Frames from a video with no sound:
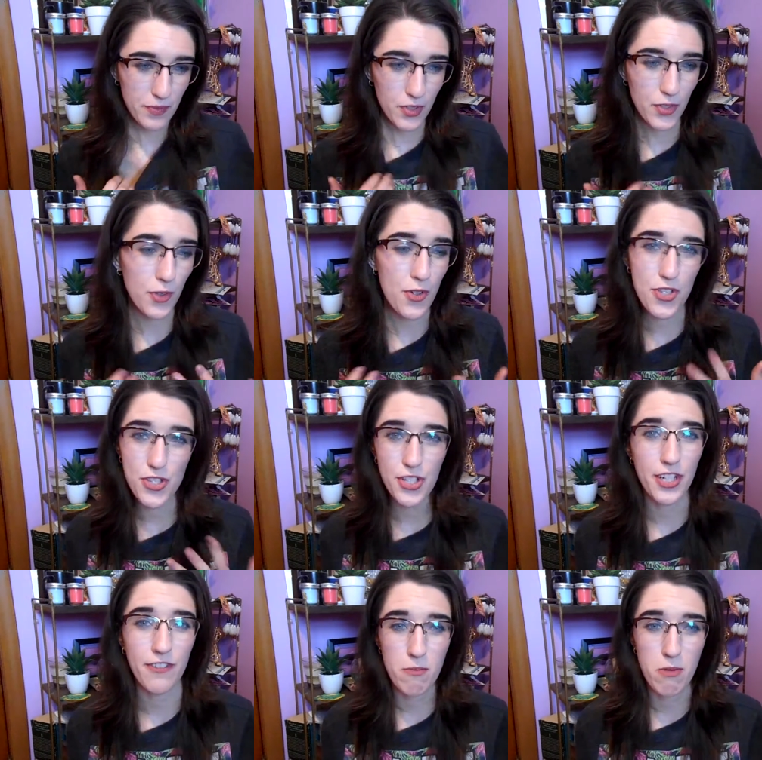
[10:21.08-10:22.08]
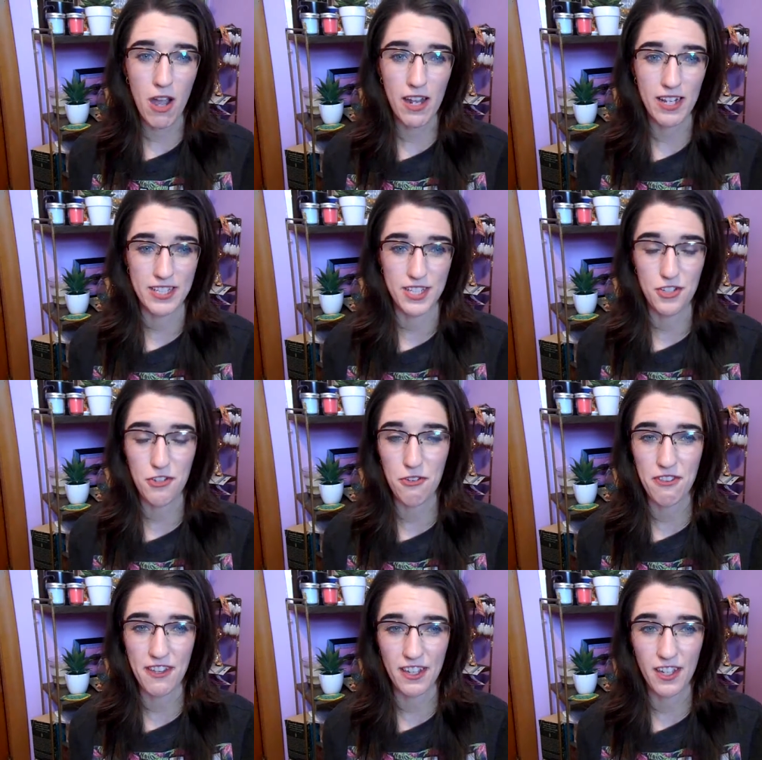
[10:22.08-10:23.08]
you know, just looking for products that you
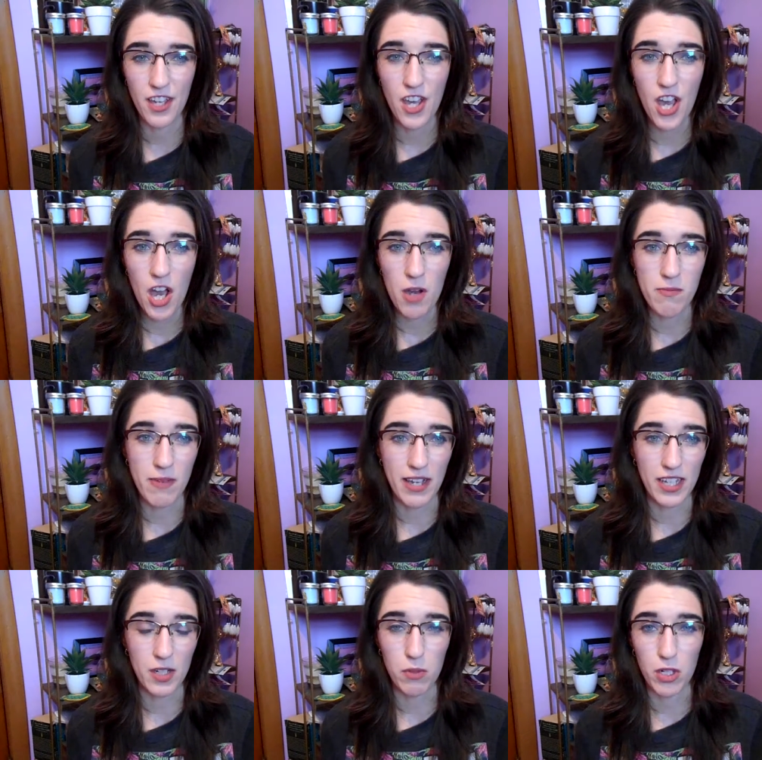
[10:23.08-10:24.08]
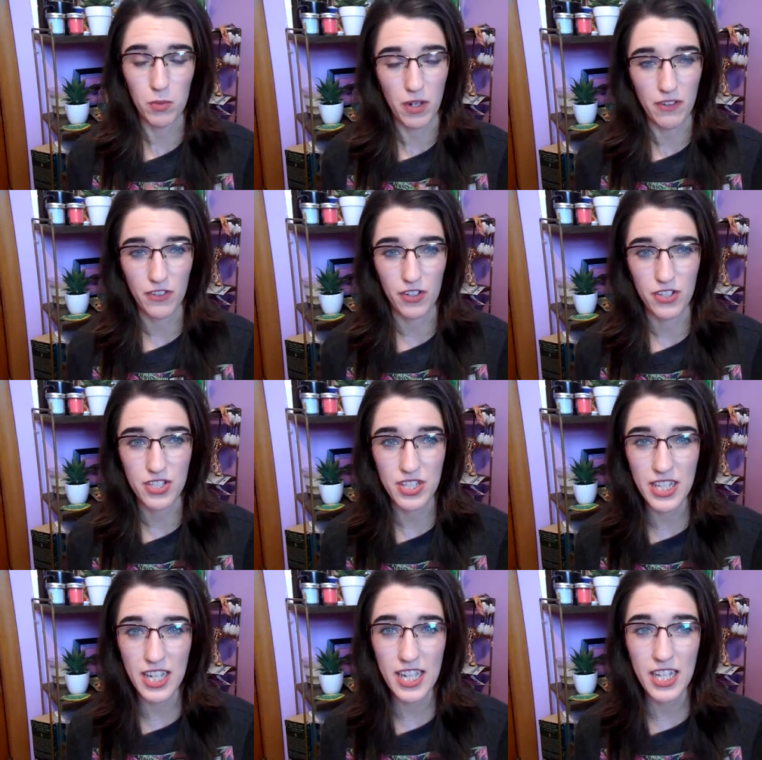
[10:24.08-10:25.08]
think might work well for your
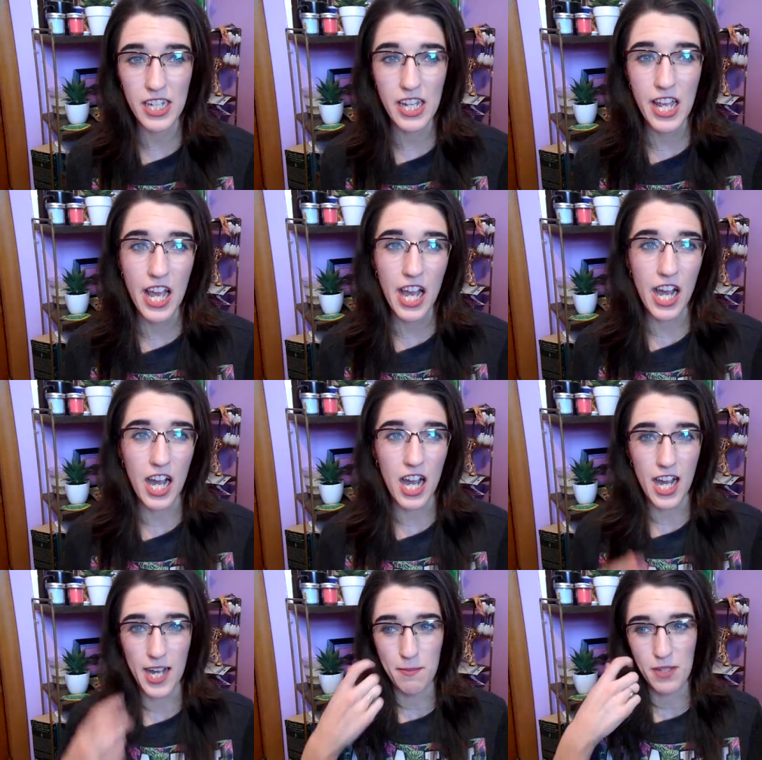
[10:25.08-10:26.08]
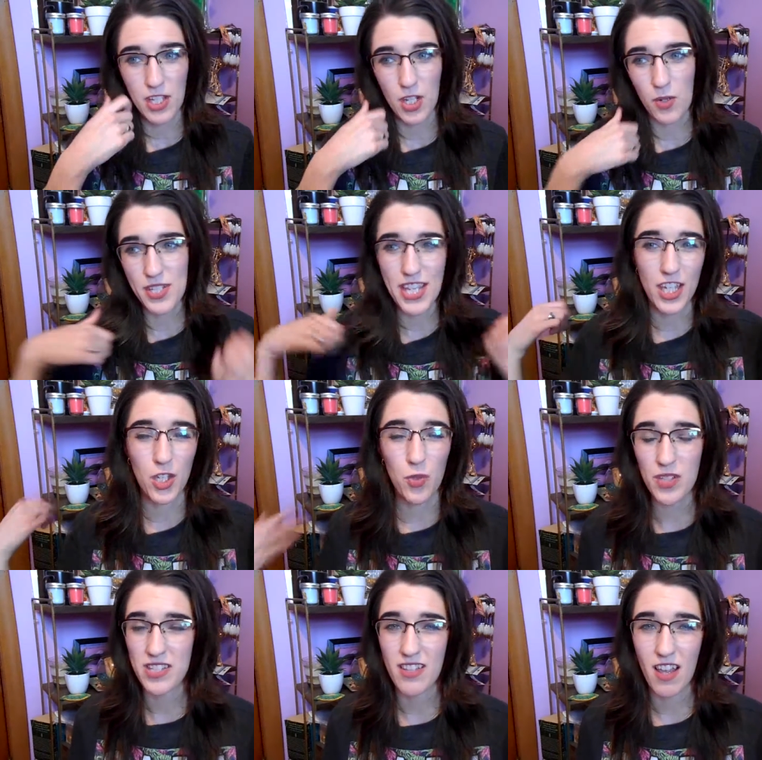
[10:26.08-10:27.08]
skin. Um, you know, taking
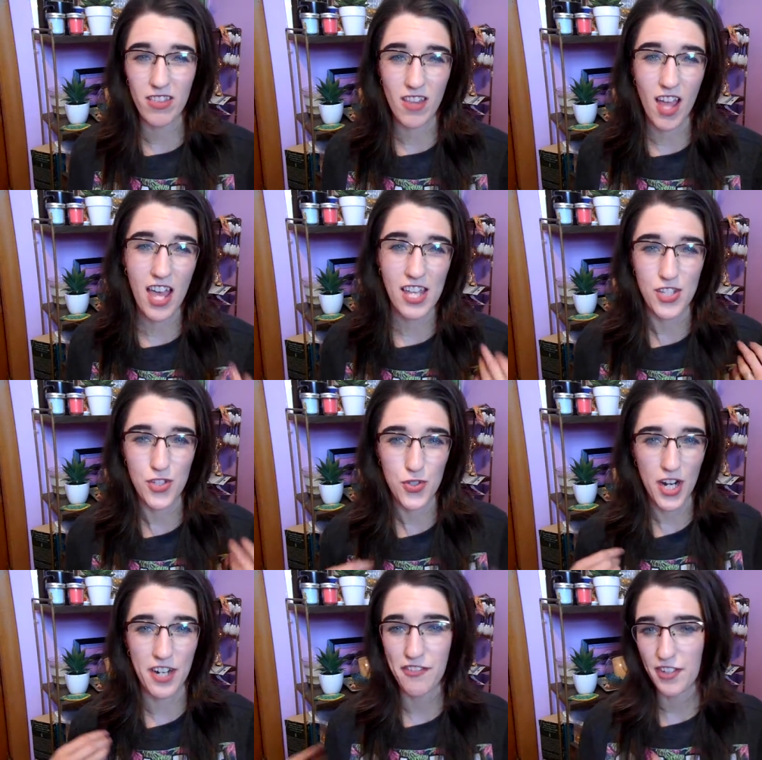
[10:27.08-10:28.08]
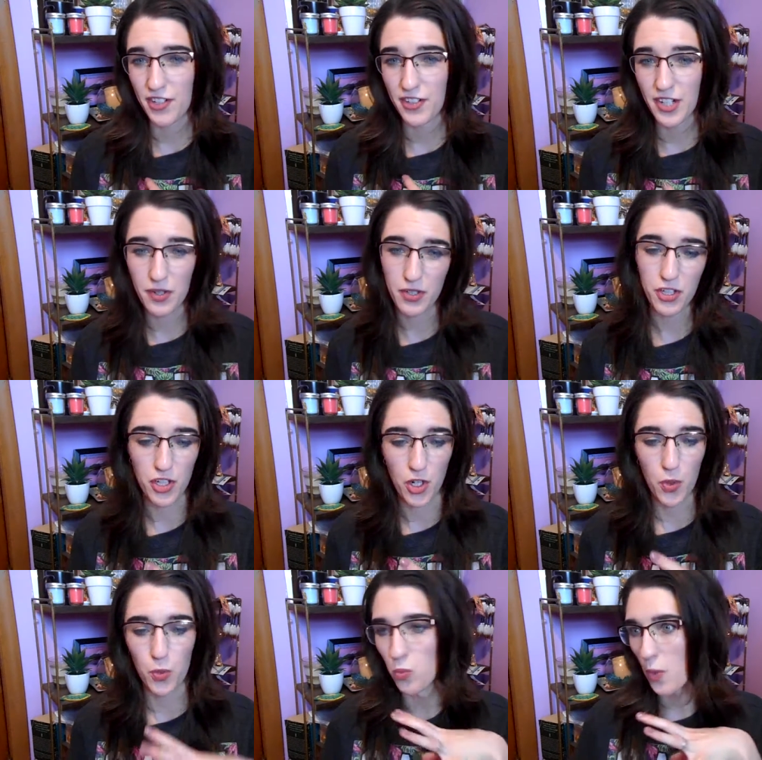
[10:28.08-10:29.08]
quizzes online to try to figure out, you
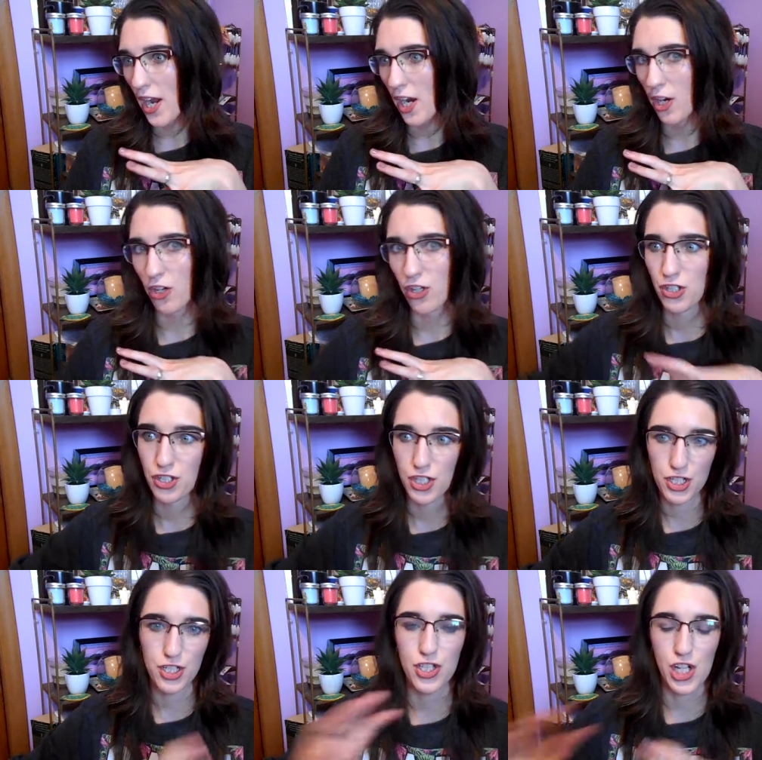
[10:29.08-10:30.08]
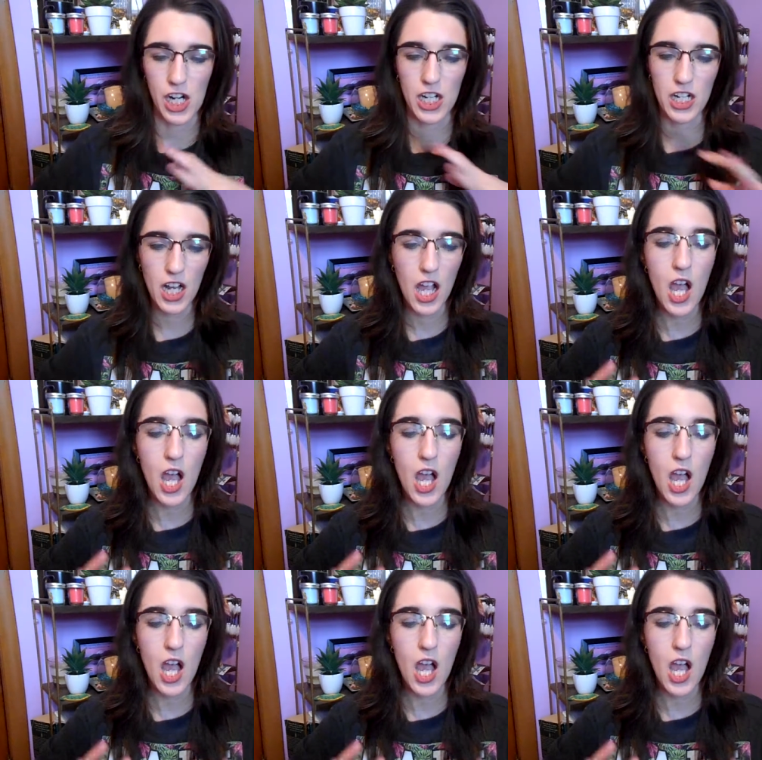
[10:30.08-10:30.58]
know, where to start.